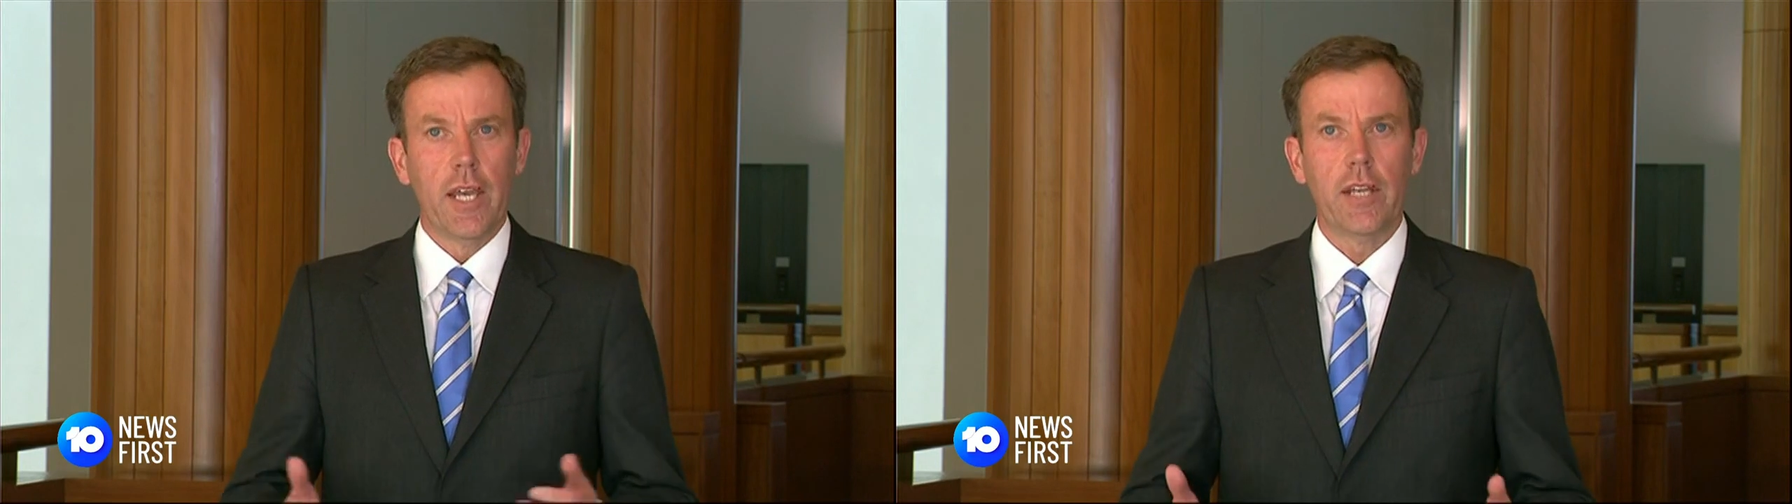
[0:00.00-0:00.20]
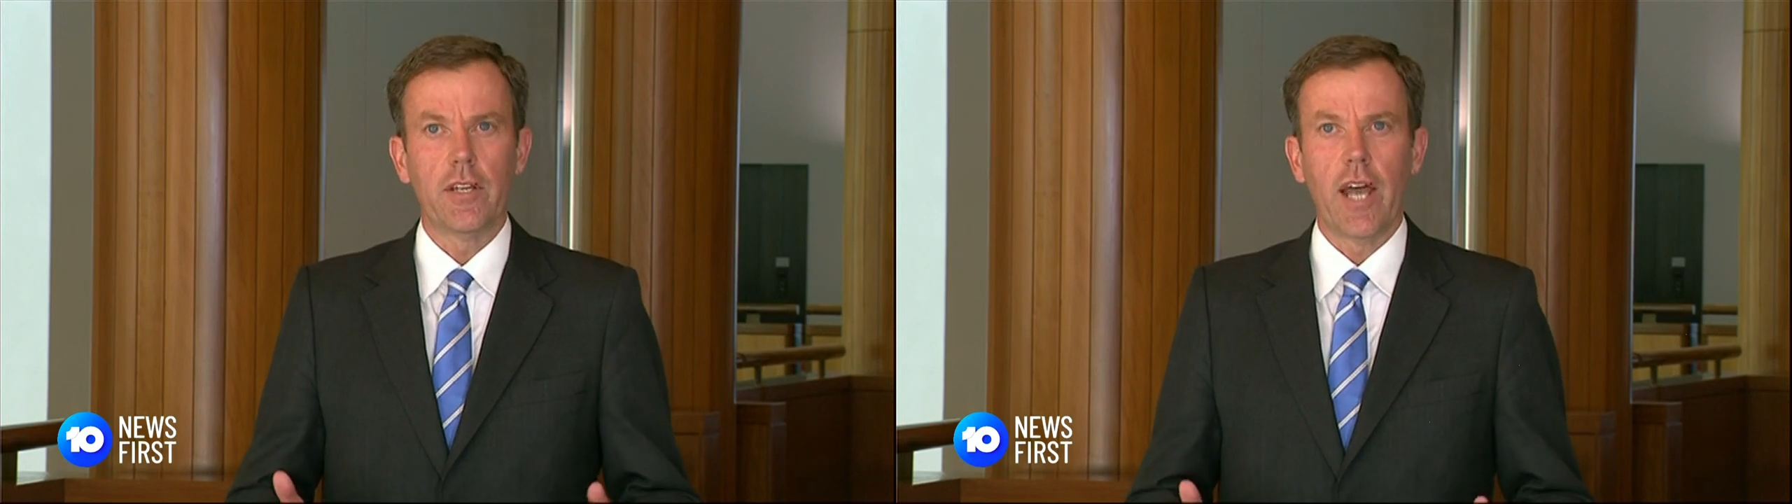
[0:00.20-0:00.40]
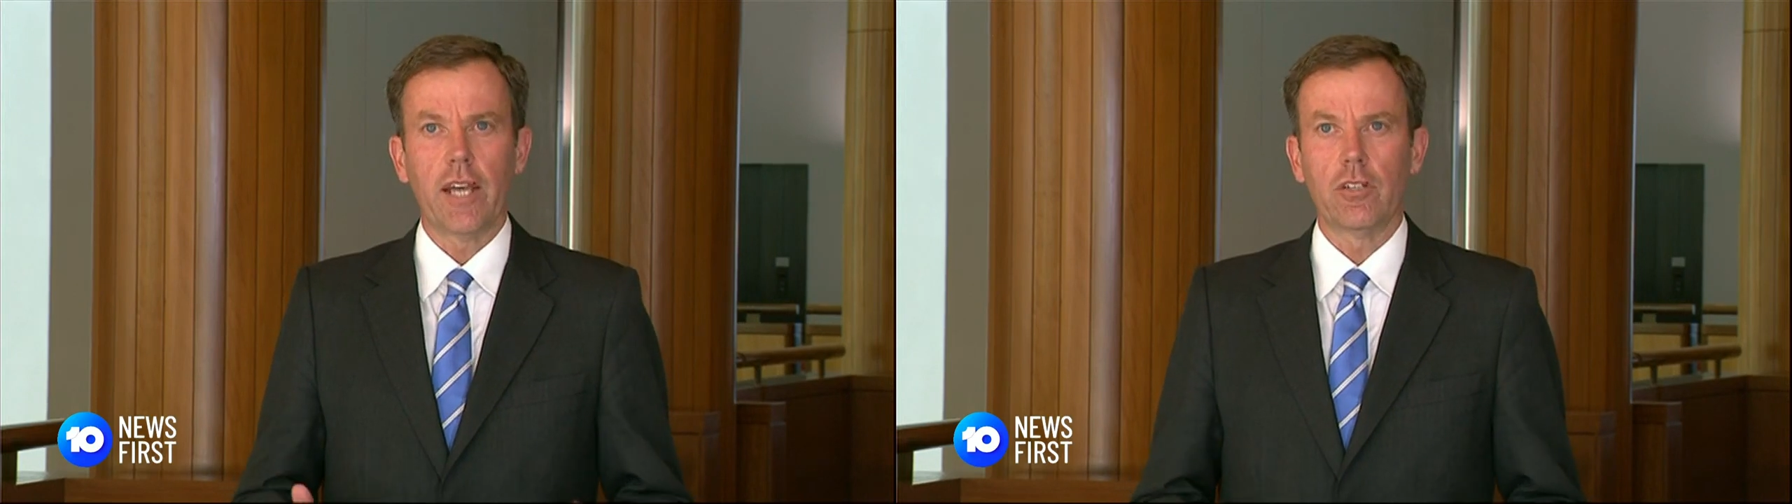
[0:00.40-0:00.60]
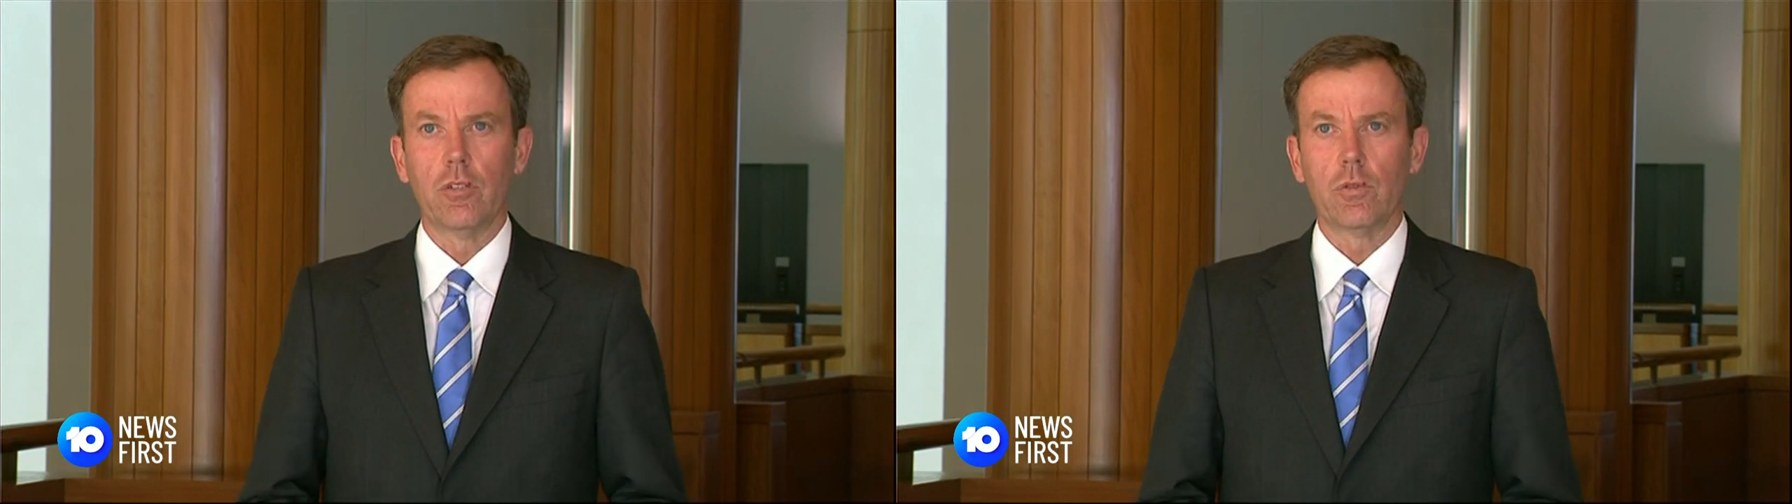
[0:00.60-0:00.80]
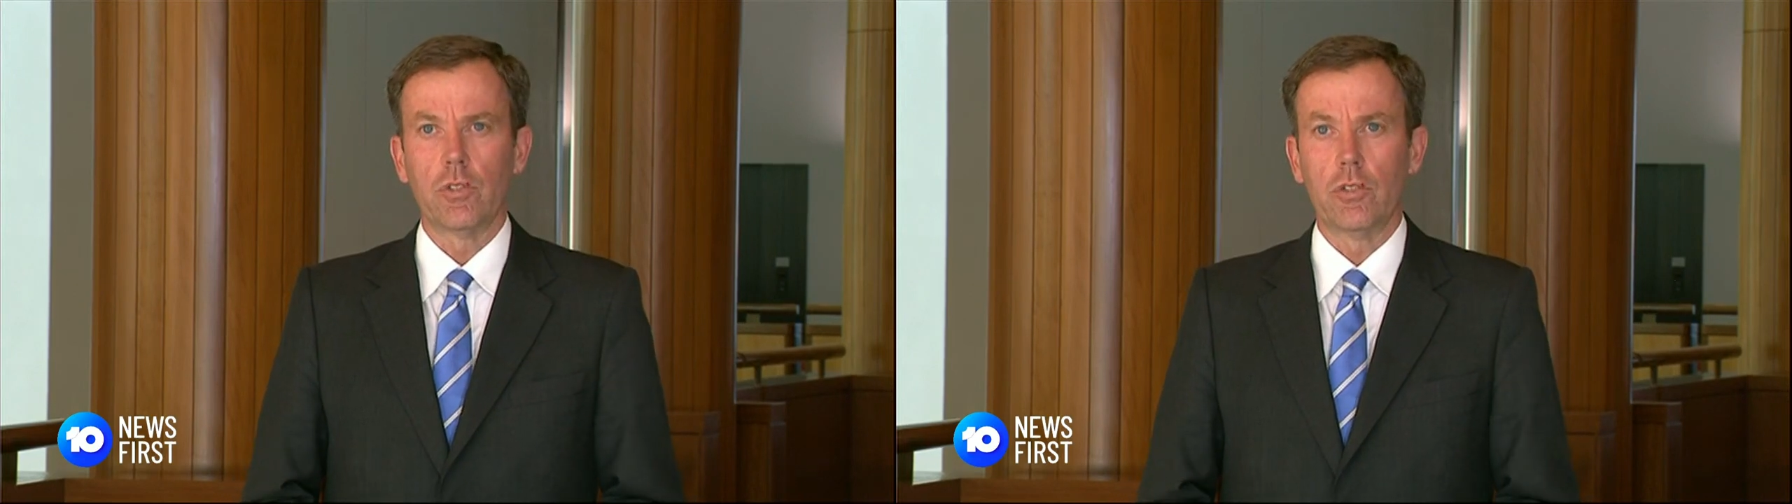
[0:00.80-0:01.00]

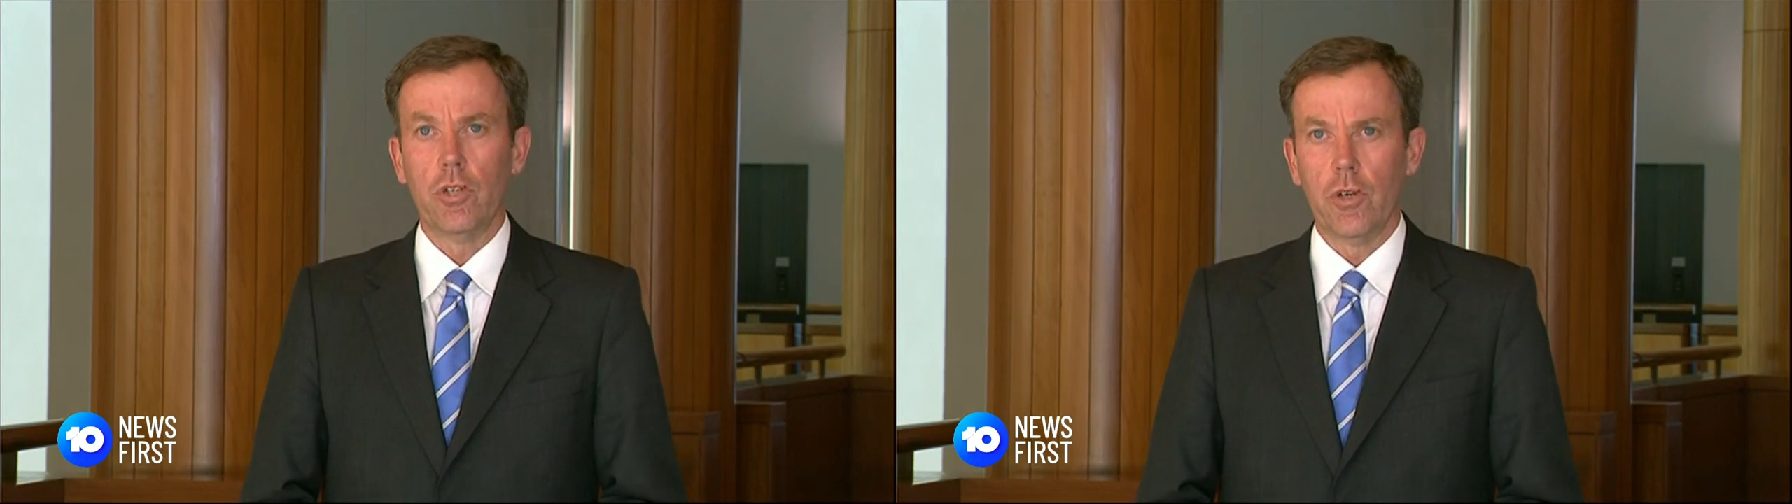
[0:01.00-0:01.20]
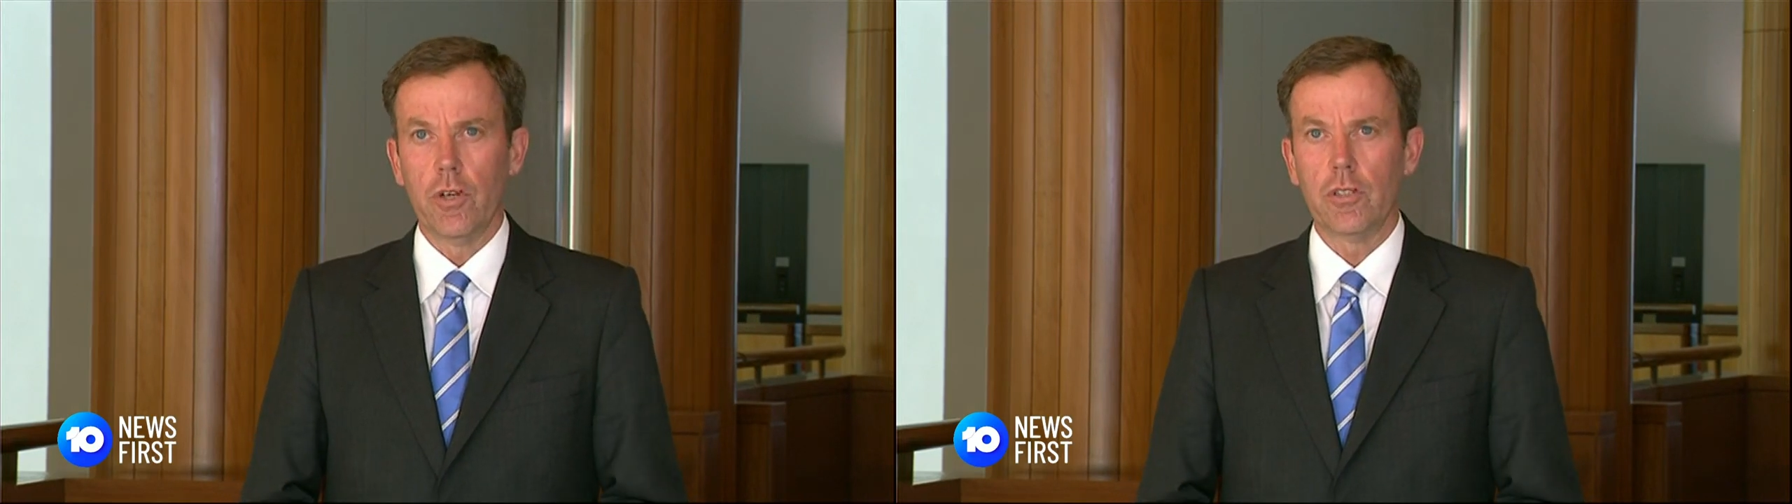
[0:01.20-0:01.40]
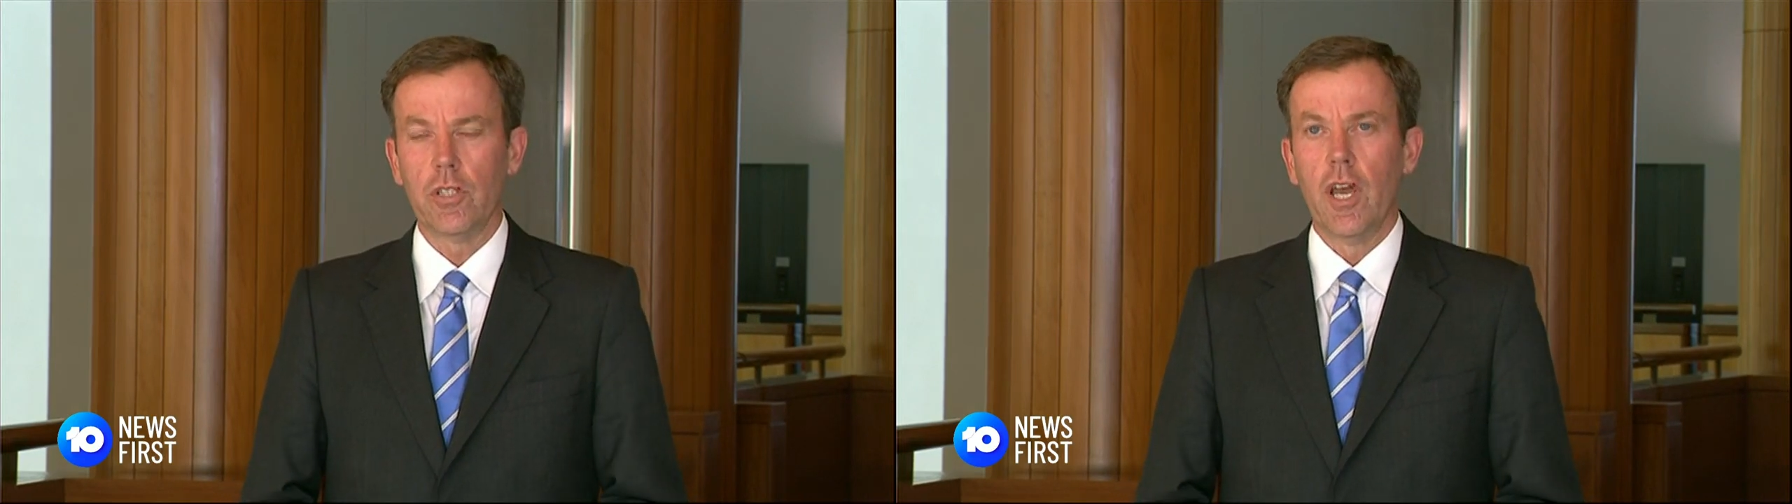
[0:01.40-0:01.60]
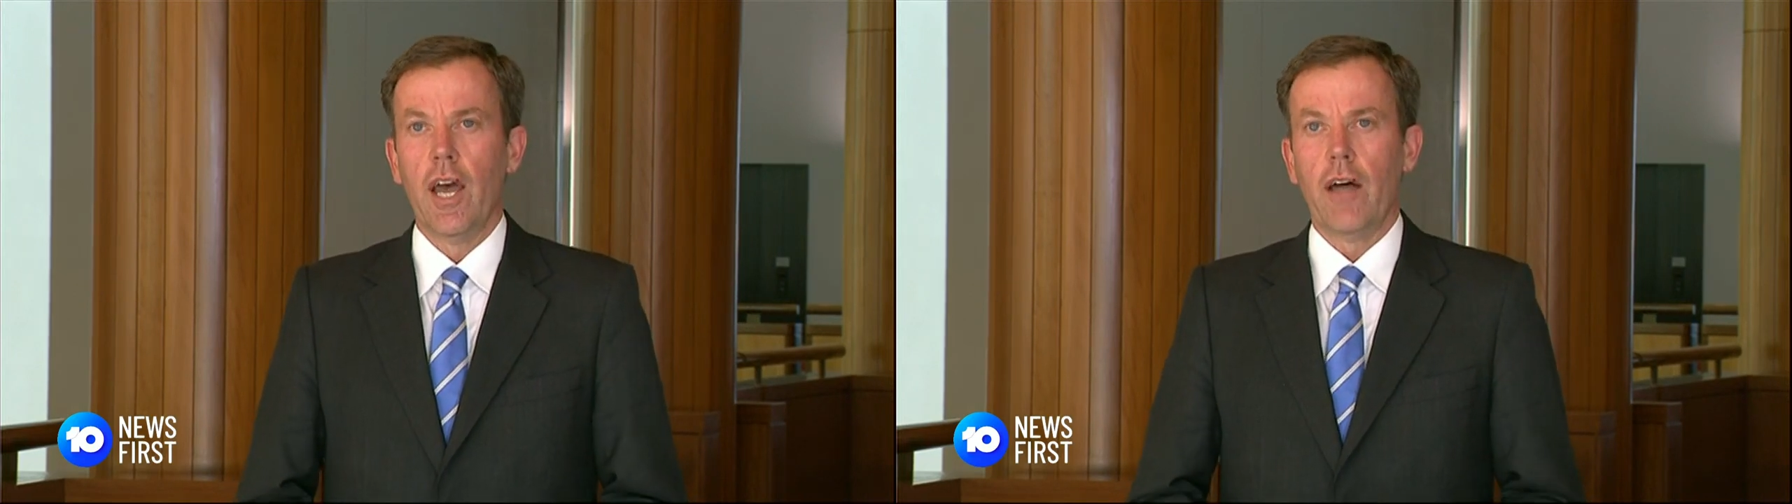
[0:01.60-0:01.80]
international students,